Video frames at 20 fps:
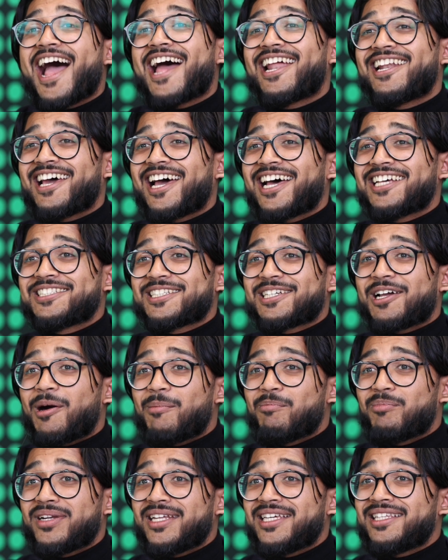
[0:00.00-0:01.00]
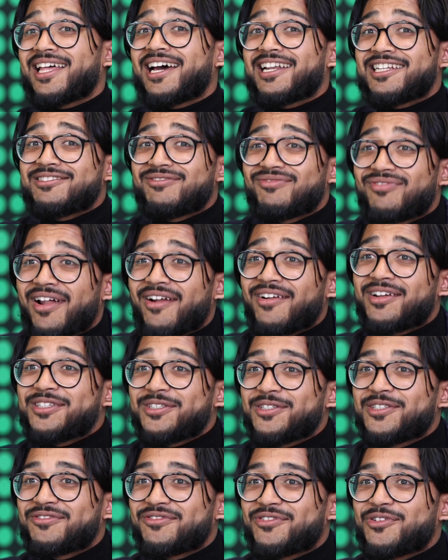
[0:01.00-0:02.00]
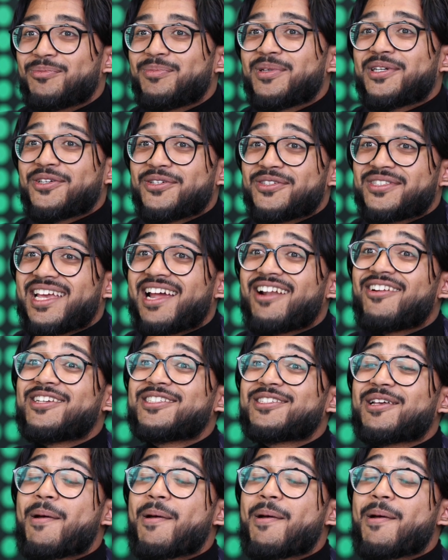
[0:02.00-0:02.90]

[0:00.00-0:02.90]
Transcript: And as a company, that is very useful because there is